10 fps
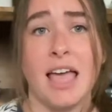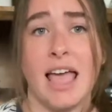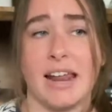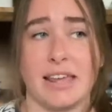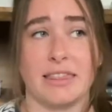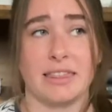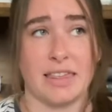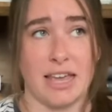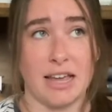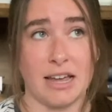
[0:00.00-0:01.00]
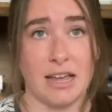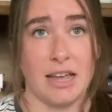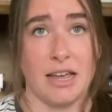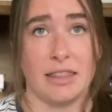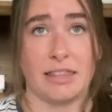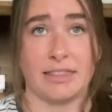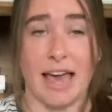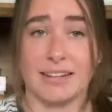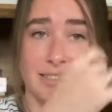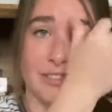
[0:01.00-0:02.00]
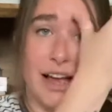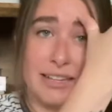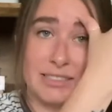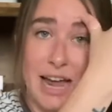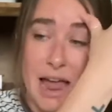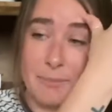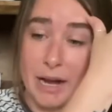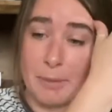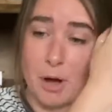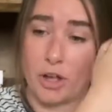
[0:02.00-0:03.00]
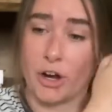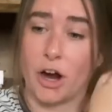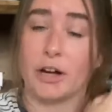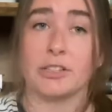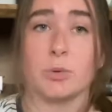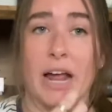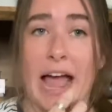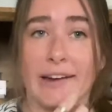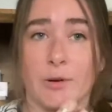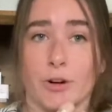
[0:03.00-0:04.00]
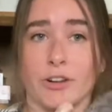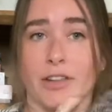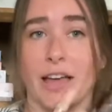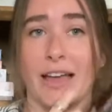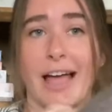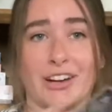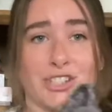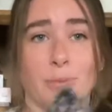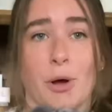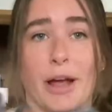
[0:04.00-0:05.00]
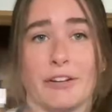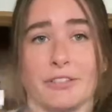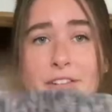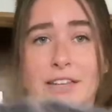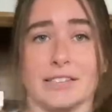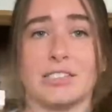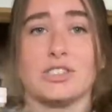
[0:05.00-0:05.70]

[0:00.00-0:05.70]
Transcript: And I think that that is the last time that I bought yarn, is when I had to order the extra mohair for this.